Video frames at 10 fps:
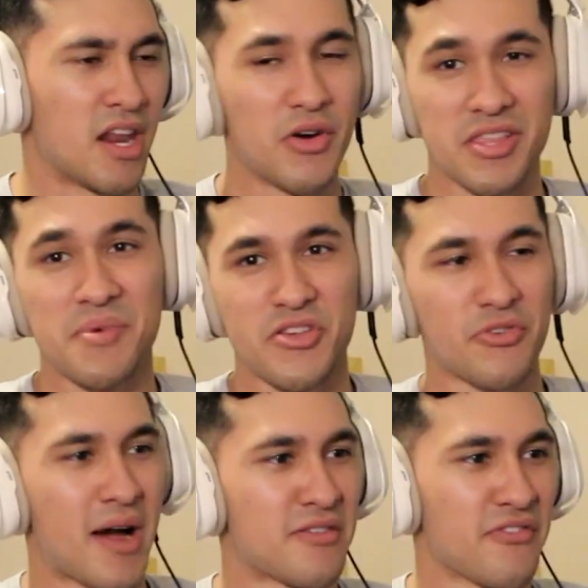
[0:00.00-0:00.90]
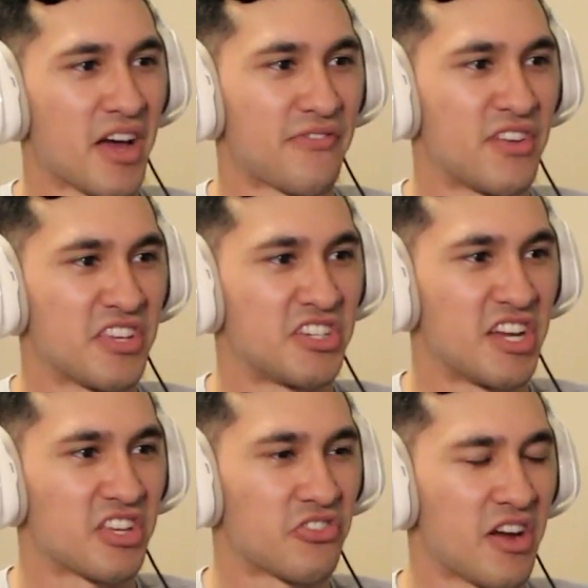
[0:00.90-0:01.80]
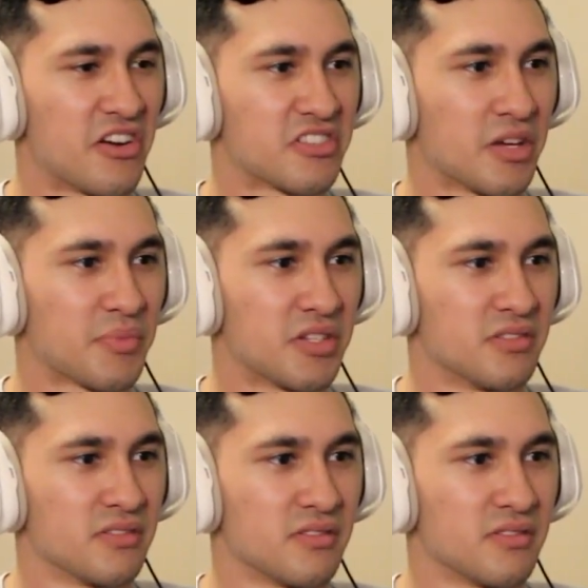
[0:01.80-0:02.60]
Anyways, the music reminds me of like 50 Shades of Grey or something.